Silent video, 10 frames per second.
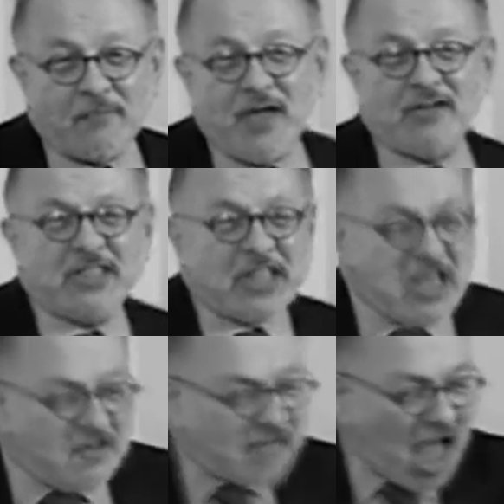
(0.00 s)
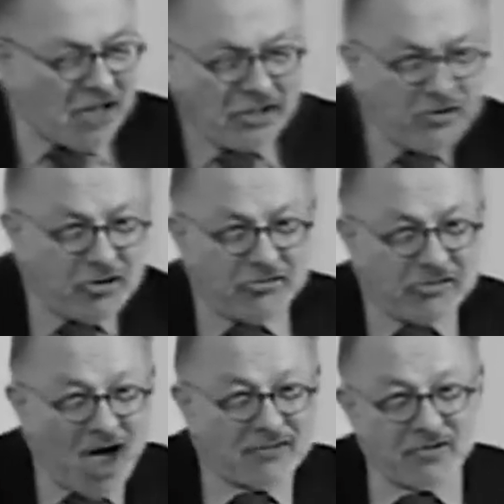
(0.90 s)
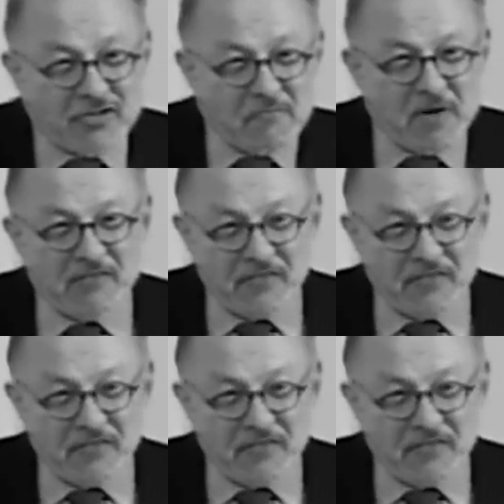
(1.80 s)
up their sleeves, handing your daughter the big